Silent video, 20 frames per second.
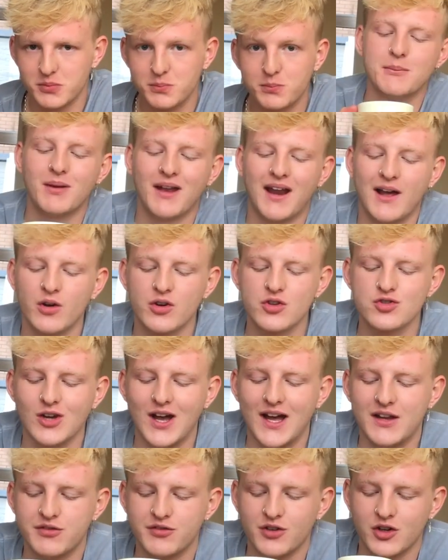but I'm gonna try it
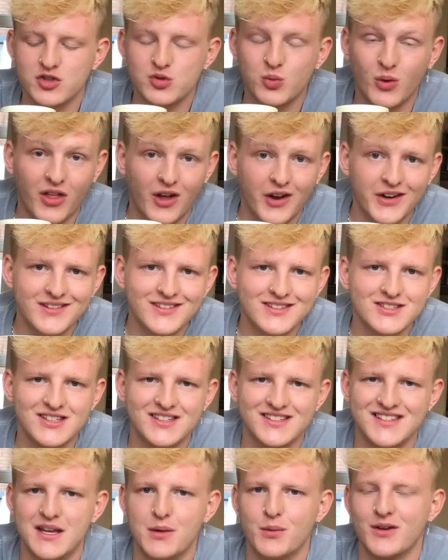first without it to
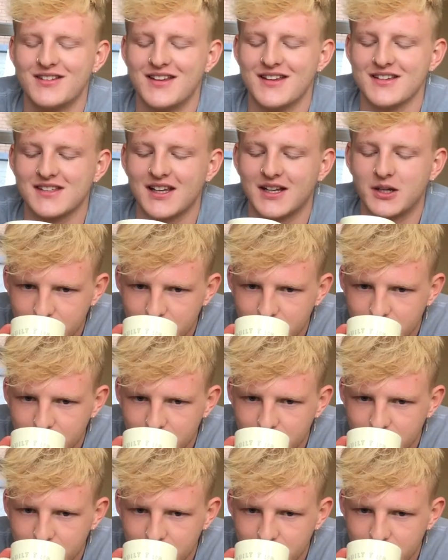see what it tastes like.